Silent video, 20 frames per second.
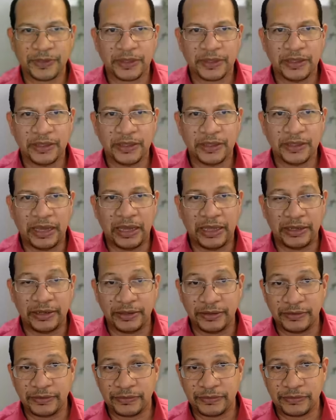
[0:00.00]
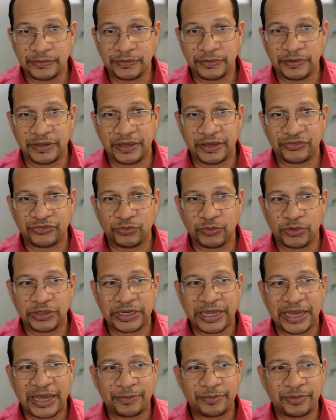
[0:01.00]
And guess what
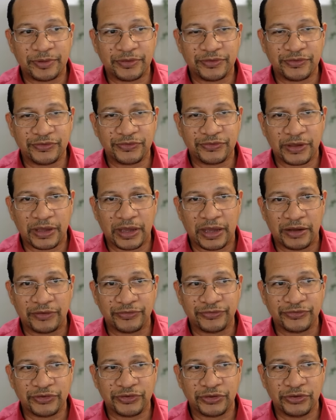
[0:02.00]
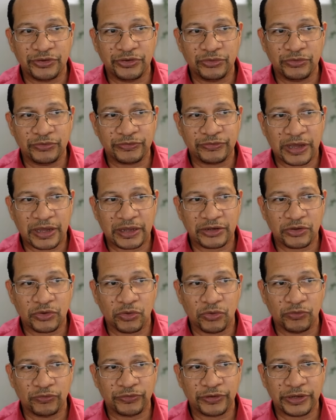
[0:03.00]
happens after you've had
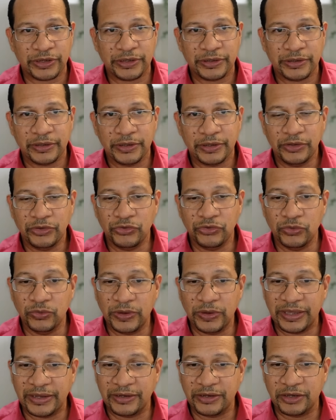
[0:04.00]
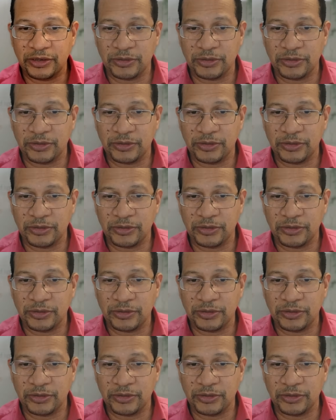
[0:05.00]
COVID? You end up